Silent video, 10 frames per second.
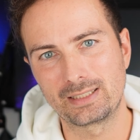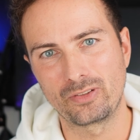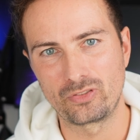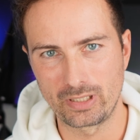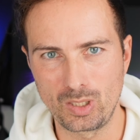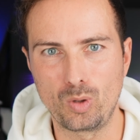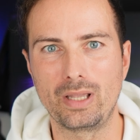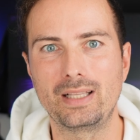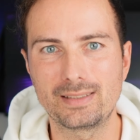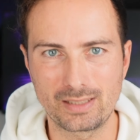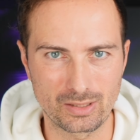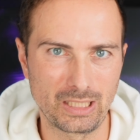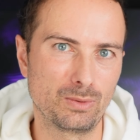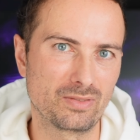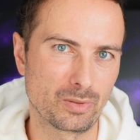the video
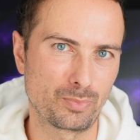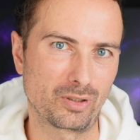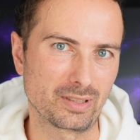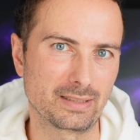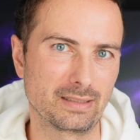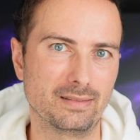instantly with the person.